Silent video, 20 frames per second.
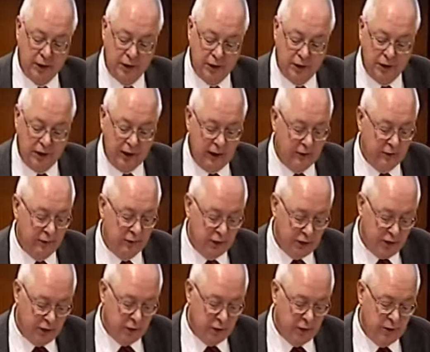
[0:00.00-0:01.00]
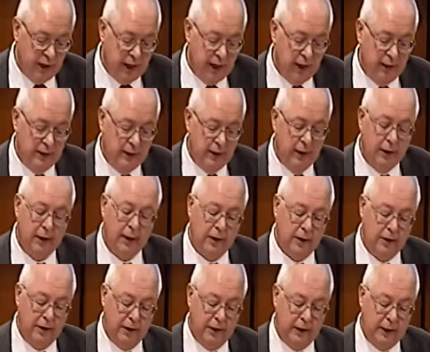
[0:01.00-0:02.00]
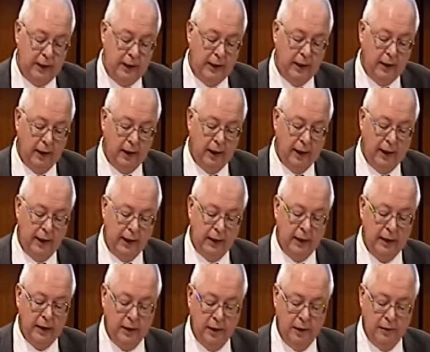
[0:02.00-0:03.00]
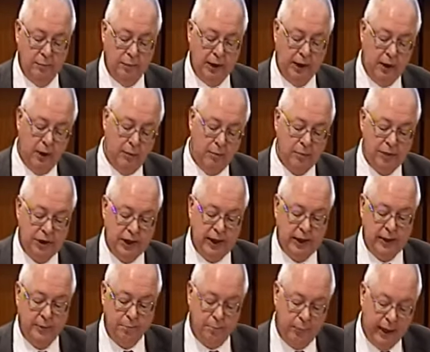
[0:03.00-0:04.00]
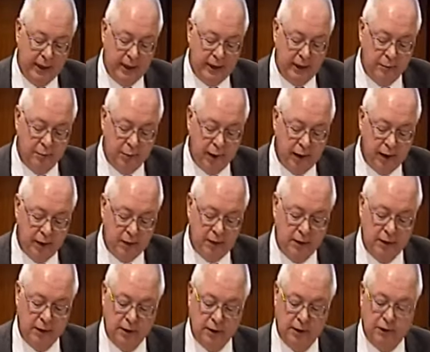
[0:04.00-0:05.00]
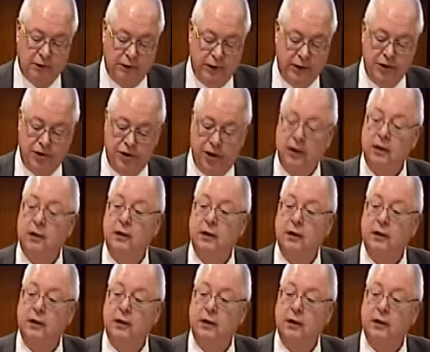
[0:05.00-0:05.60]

so that virtual reality and 3D learning becomes an embedded part of teaching